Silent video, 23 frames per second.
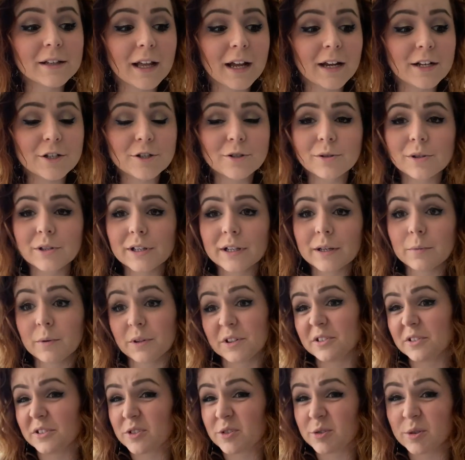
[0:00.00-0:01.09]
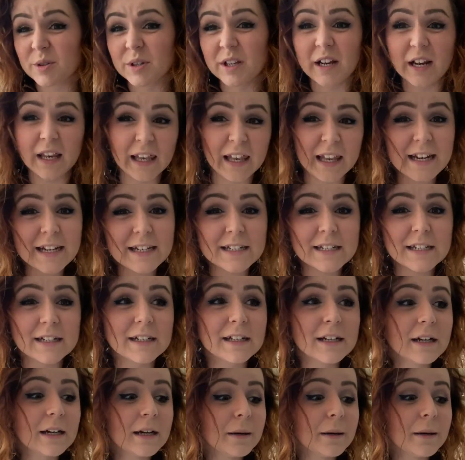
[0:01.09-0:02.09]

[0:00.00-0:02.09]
that shortly, well not shortly, later,